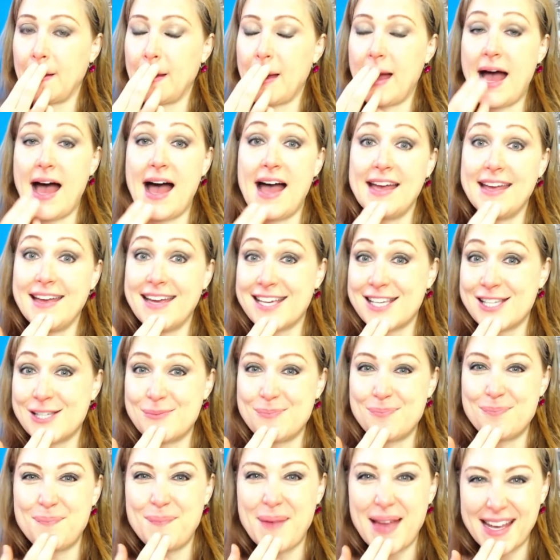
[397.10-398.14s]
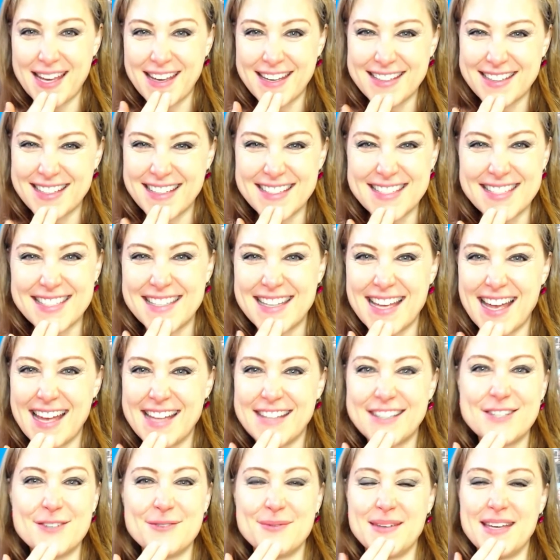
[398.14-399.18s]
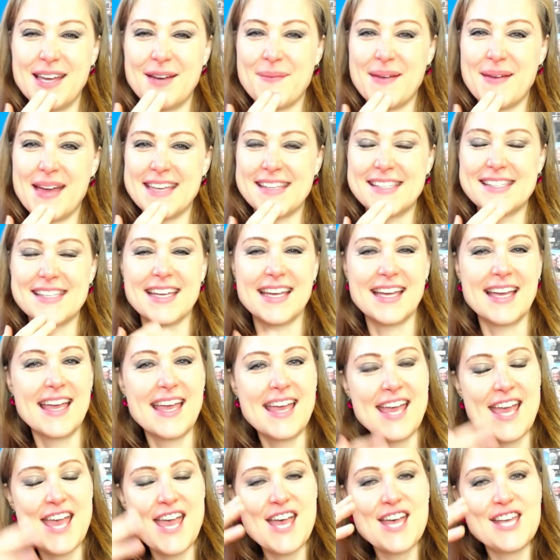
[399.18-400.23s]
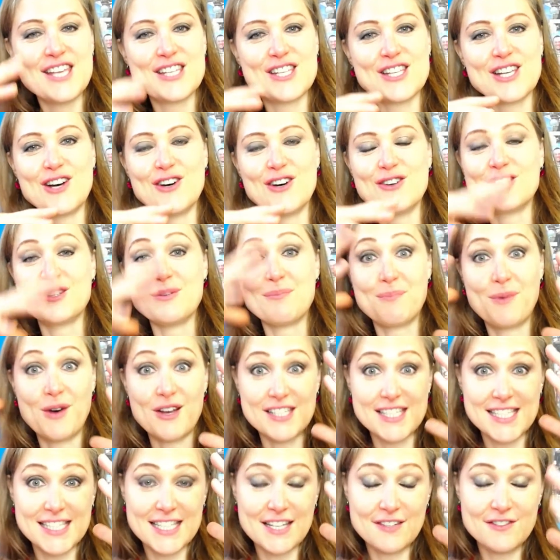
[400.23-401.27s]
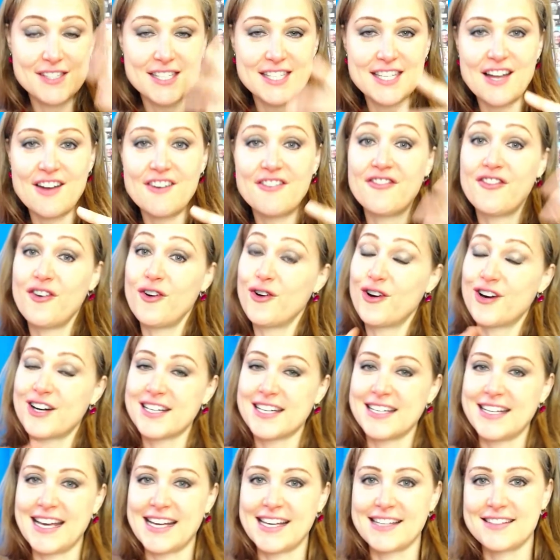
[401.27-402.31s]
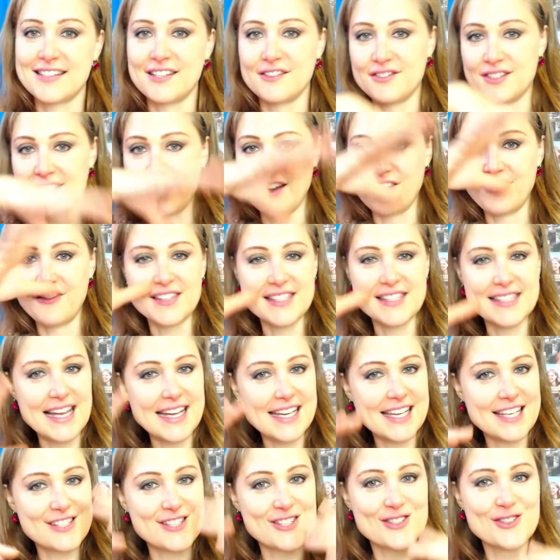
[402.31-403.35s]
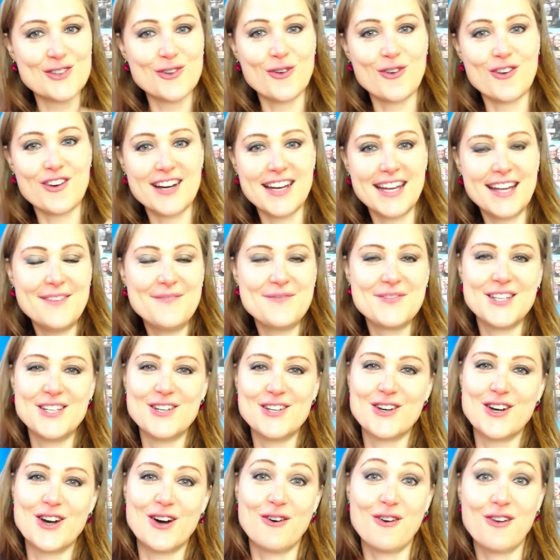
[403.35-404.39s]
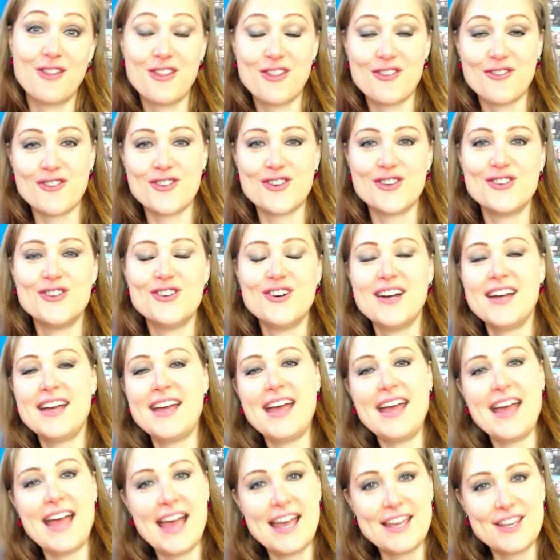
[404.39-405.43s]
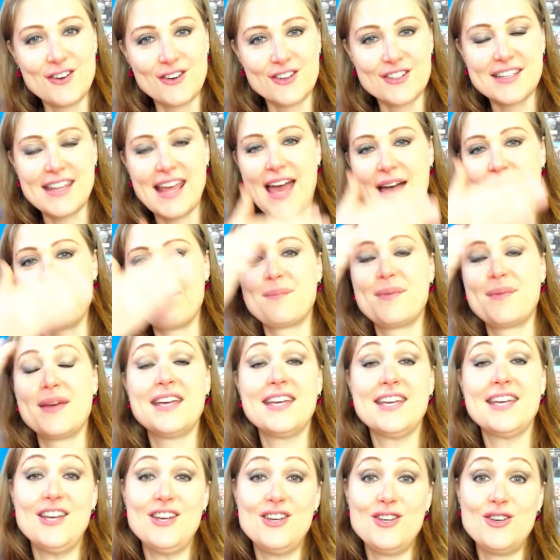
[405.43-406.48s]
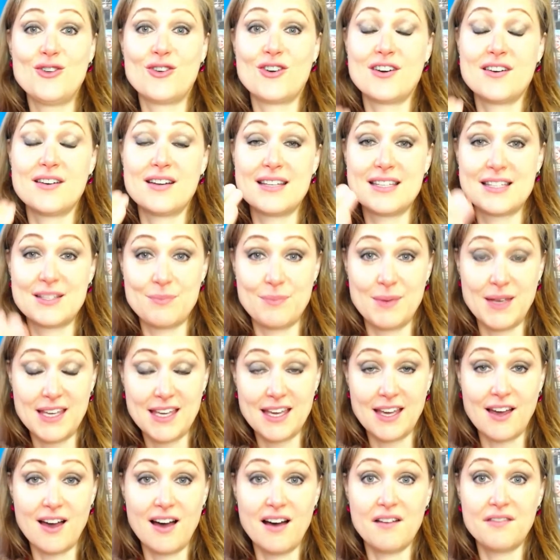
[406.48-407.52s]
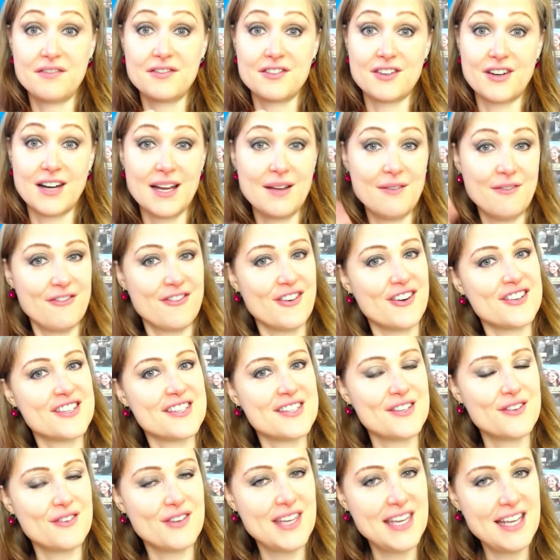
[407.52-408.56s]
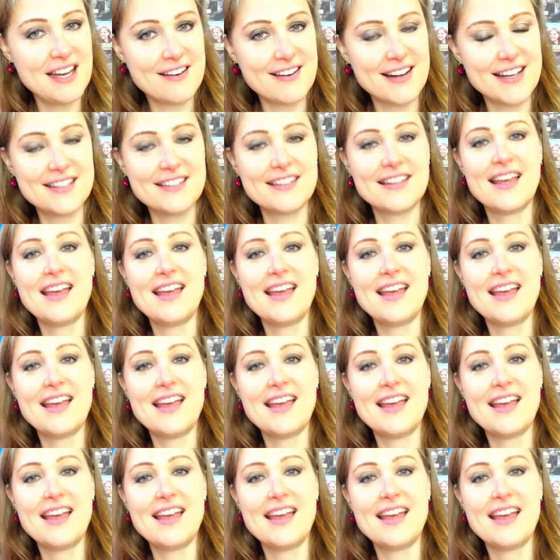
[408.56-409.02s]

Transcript: I expect this day to be amazing. So the positive stuff or the negative stuff, it's like a story you go through. You're tapping, you're speaking after him. First you hear it.